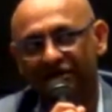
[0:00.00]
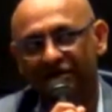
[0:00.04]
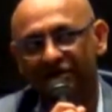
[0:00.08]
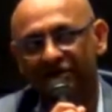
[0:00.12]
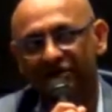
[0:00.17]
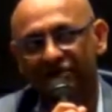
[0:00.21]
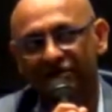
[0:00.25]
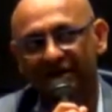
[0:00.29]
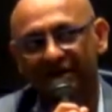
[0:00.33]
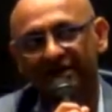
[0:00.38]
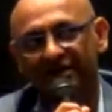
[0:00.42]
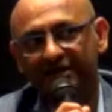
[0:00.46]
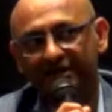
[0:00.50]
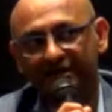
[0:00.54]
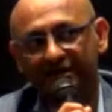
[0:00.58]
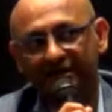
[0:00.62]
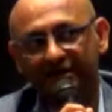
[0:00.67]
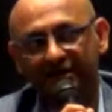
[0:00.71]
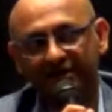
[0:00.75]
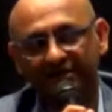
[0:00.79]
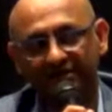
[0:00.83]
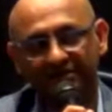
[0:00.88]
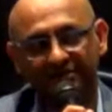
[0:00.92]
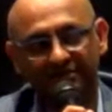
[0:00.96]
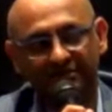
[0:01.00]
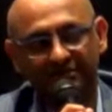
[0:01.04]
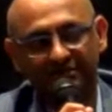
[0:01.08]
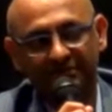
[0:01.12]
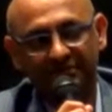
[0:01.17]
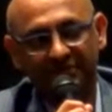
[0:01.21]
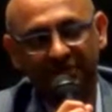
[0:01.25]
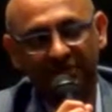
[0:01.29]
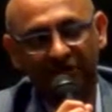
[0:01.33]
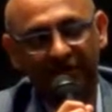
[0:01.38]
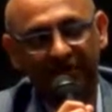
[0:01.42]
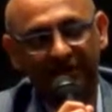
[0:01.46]
so I think, um,
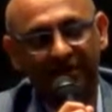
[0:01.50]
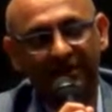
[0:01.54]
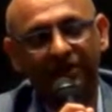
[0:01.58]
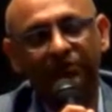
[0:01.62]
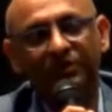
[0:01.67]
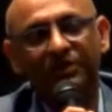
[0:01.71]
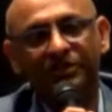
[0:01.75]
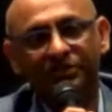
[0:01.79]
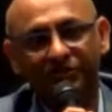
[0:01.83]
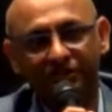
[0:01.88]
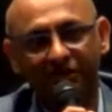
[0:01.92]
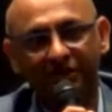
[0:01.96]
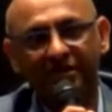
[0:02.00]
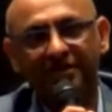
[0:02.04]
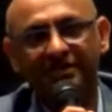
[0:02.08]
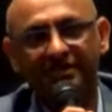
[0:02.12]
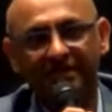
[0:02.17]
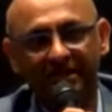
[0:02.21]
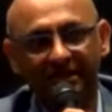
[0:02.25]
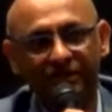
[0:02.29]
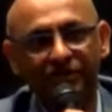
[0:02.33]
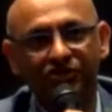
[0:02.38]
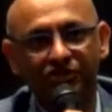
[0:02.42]
look, I think we'll start seeing